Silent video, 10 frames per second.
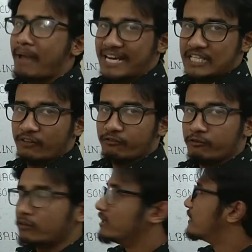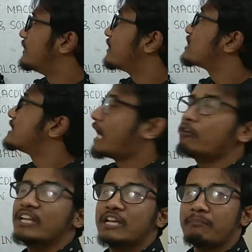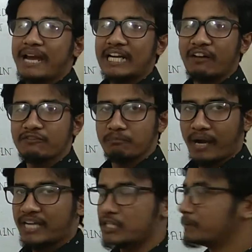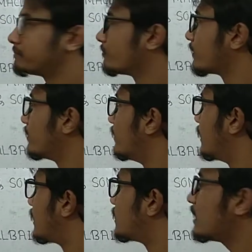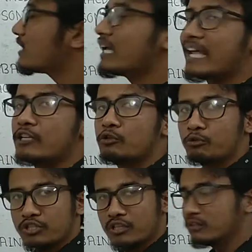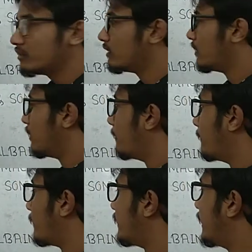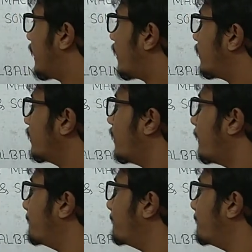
Macduff. There is doubt in Macduff's mind. Duncan had 2 sons. They are